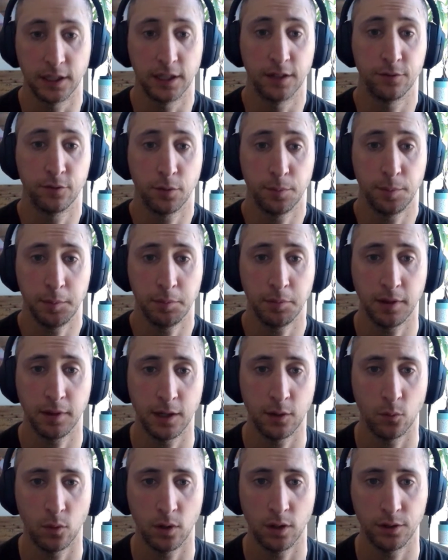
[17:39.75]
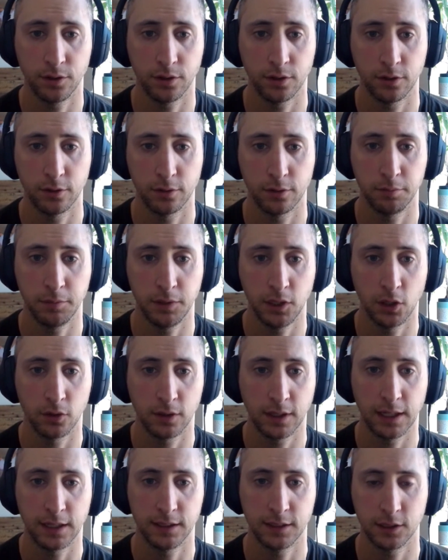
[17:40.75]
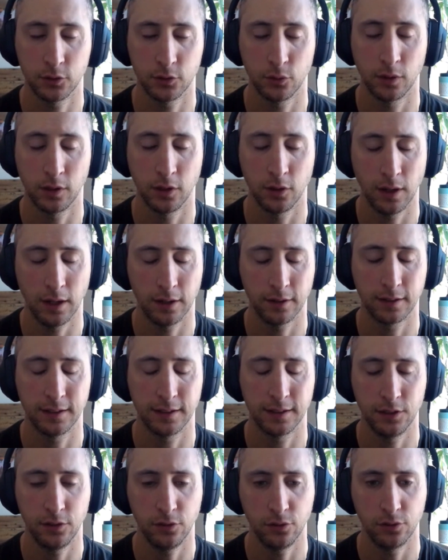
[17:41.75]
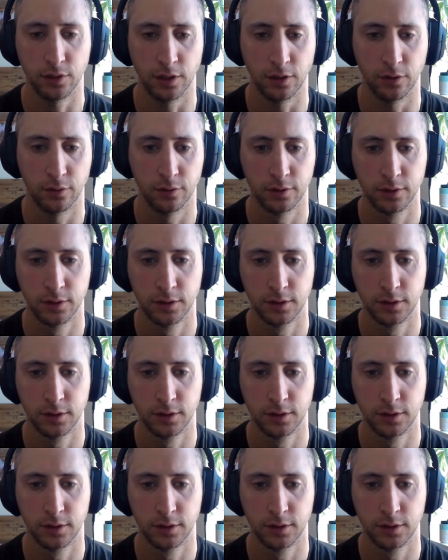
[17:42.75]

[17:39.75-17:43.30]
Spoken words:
and for people that want to, get in touch with you, how can they do so?